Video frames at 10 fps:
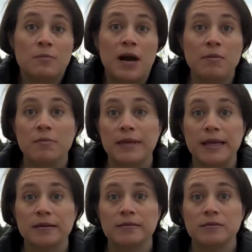
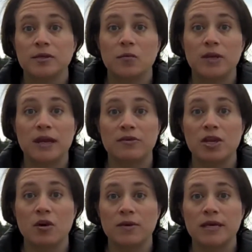Probably. You know, we'll never
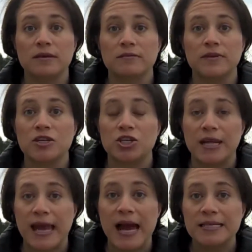know. We can venture to
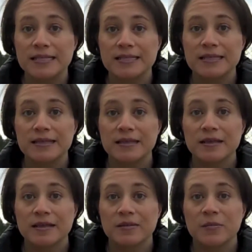guess.
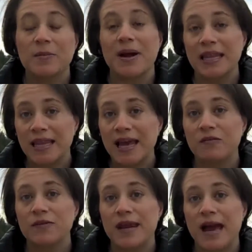But my
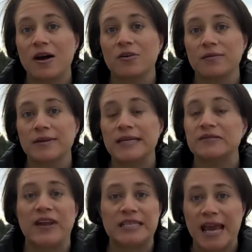life now
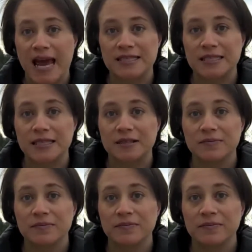is fantastic.
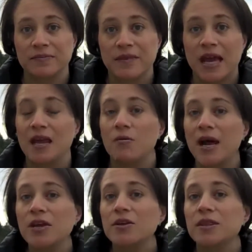And I
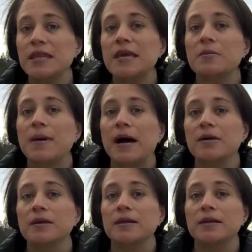want you to think
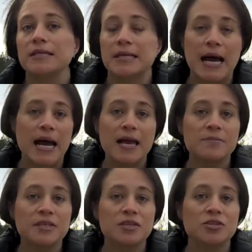about the
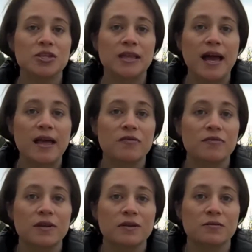times in your life
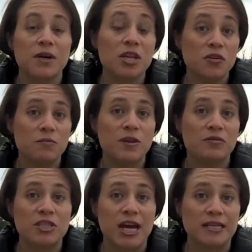when you've been
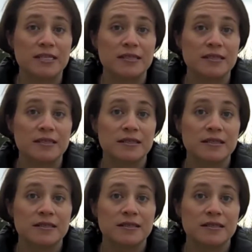rejected.
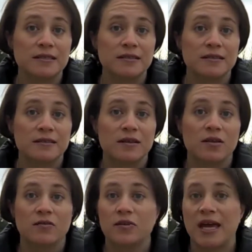
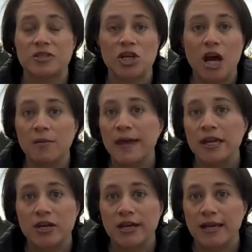For that job
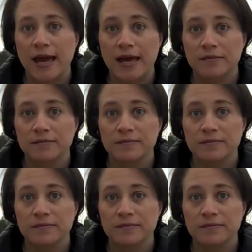that you didn't get.